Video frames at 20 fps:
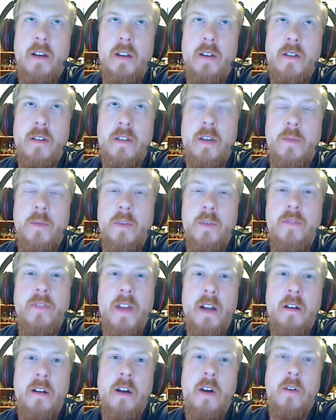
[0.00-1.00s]
someone
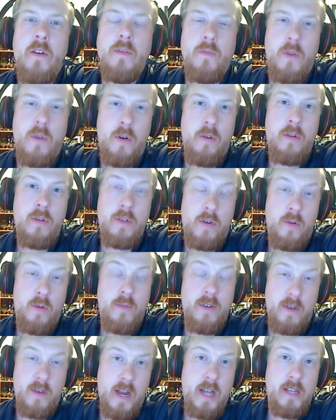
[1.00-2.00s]
figure out Rogue's home
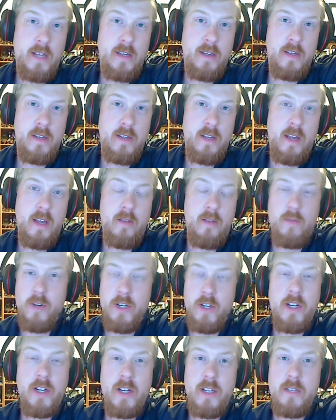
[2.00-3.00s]
address, and we're just
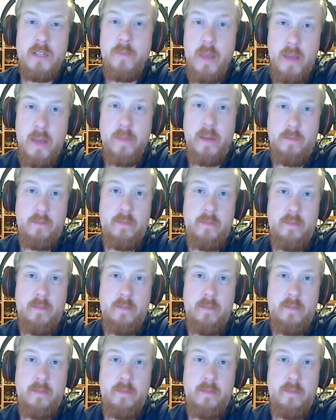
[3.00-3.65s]
going to spam him,